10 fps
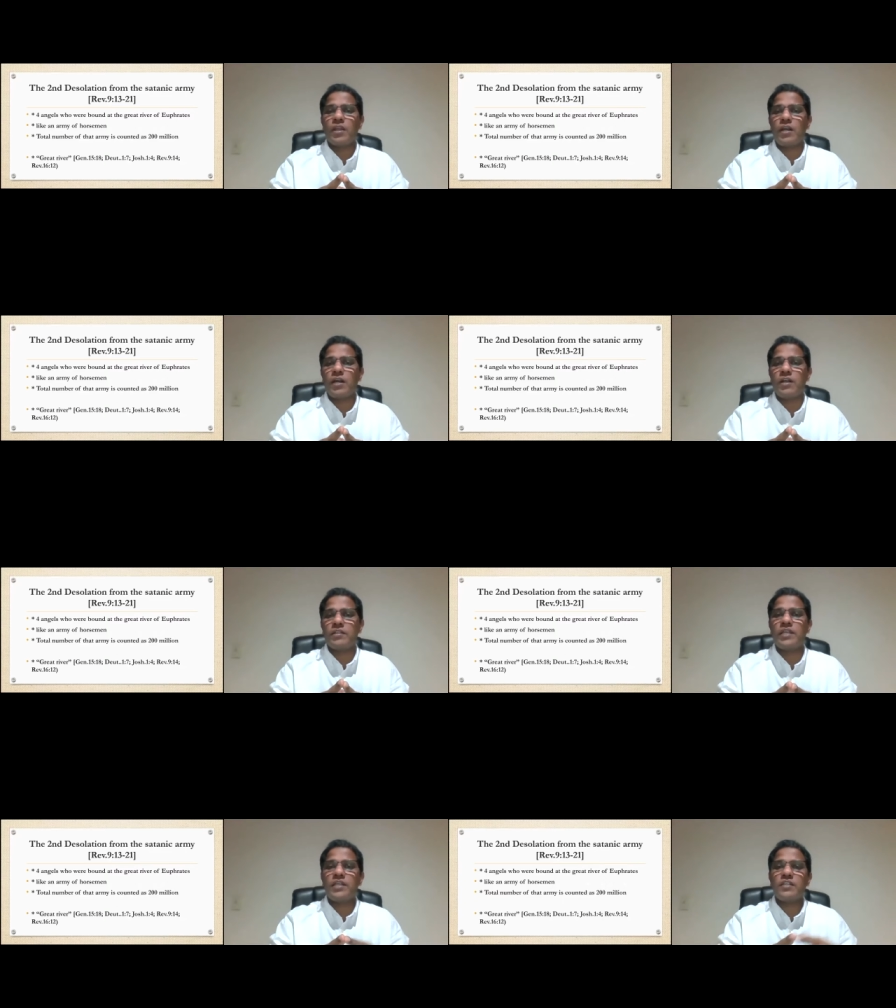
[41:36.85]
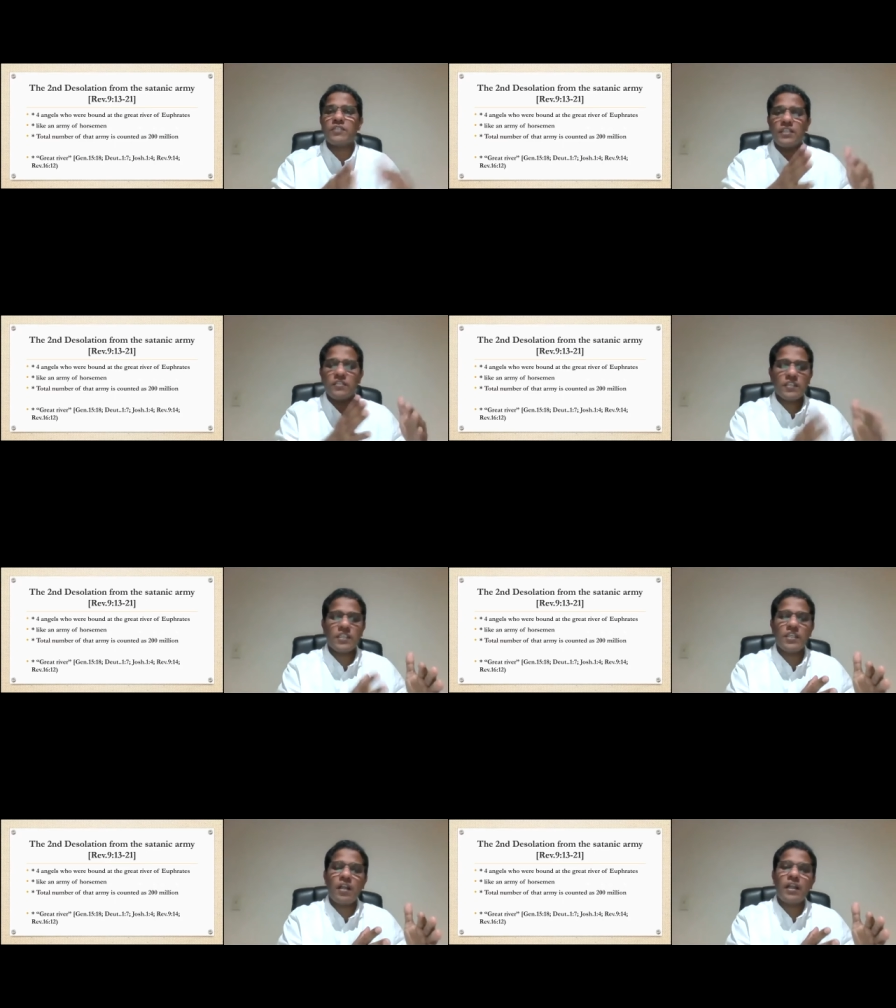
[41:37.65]
uh, there is
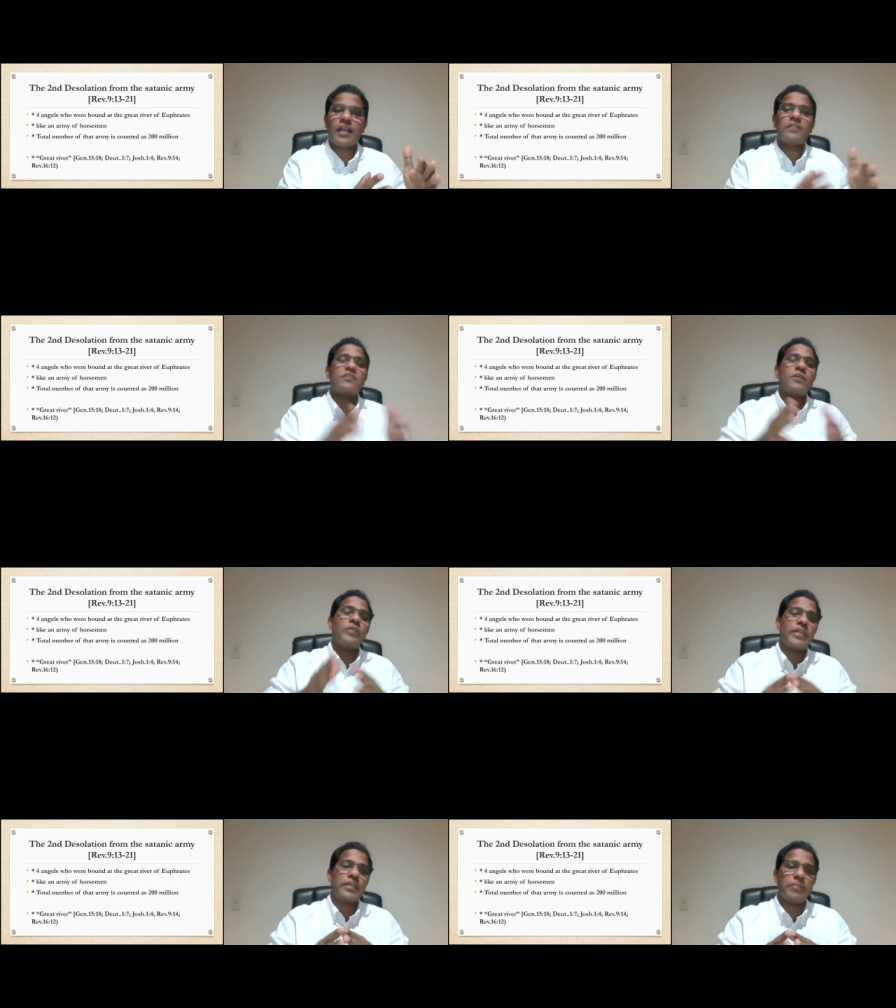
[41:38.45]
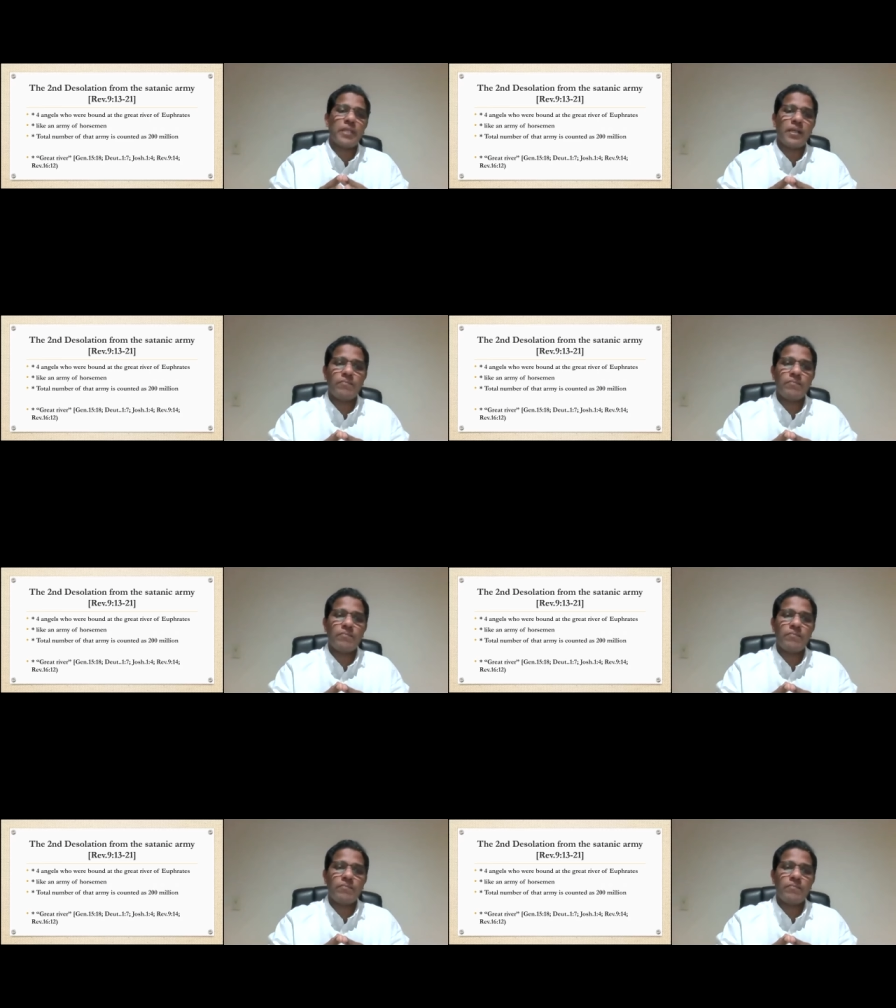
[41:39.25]
Israel and Saudi Arabia.